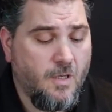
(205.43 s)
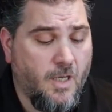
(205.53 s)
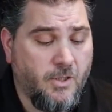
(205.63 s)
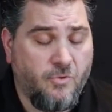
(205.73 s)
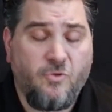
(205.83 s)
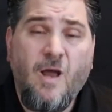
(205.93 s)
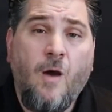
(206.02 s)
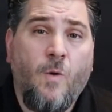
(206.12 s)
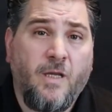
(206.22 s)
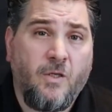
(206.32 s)
You do
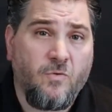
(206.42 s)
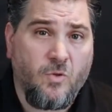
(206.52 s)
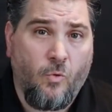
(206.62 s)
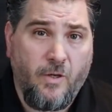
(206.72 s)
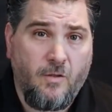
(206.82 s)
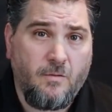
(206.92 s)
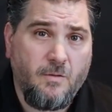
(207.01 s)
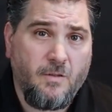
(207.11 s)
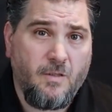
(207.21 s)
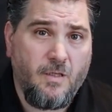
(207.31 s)
not want to use oil
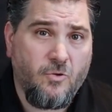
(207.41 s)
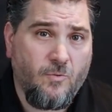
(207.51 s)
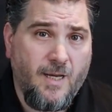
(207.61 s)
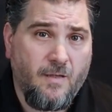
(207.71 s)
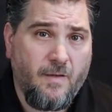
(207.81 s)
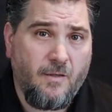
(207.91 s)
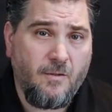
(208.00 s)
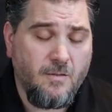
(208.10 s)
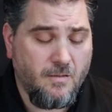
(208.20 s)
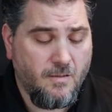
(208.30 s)
in your regulator.